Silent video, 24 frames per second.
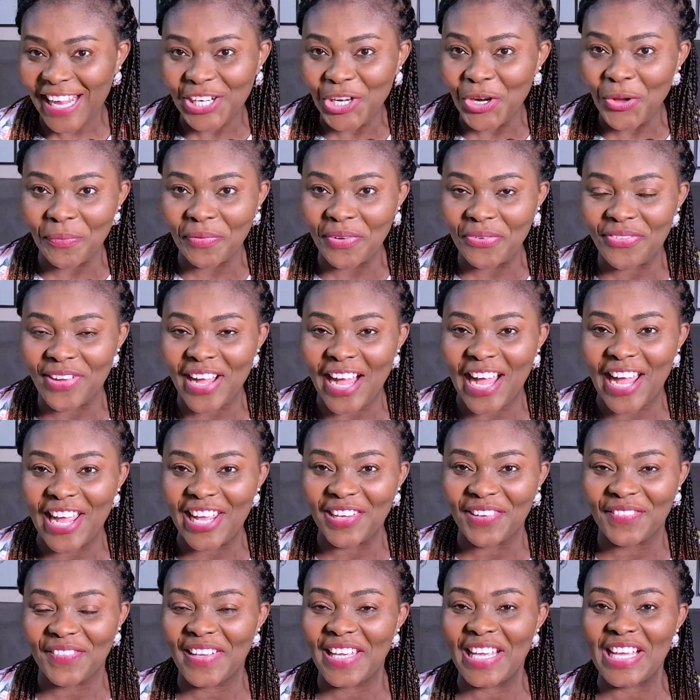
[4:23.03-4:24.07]
number
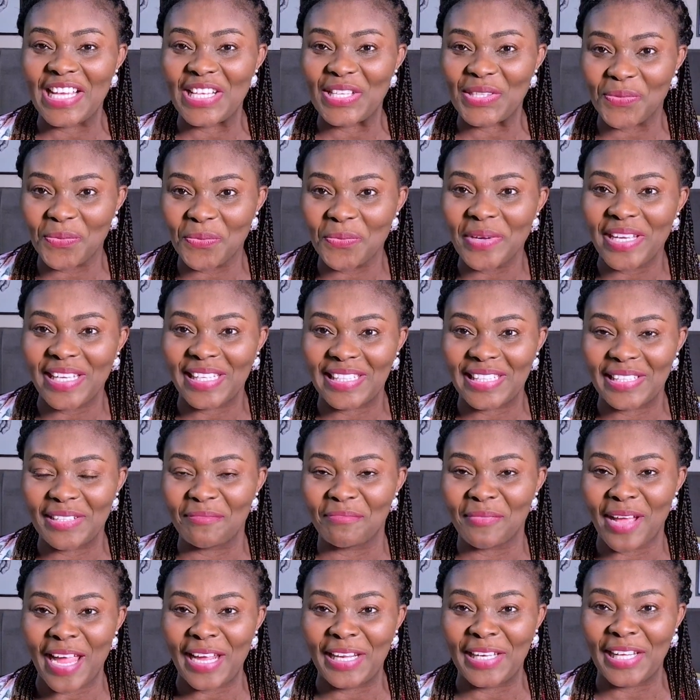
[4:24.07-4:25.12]
5 is with
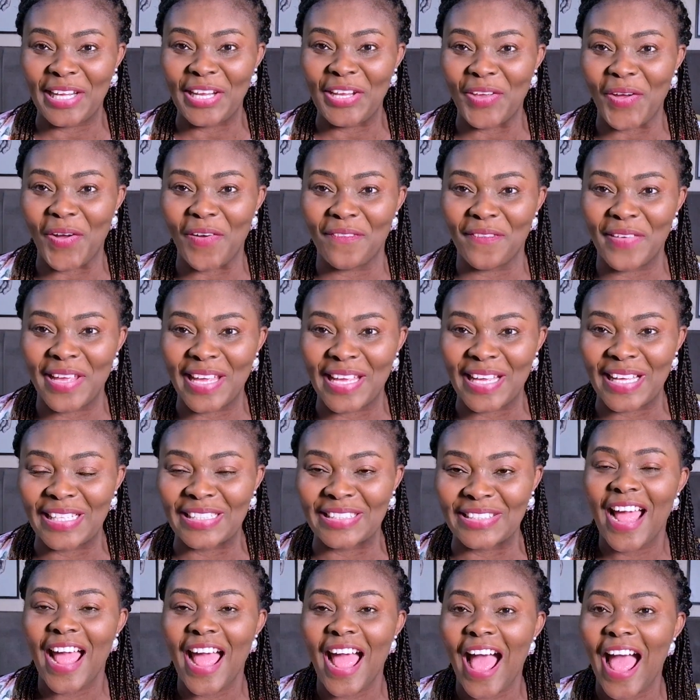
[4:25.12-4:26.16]
minding your fingers.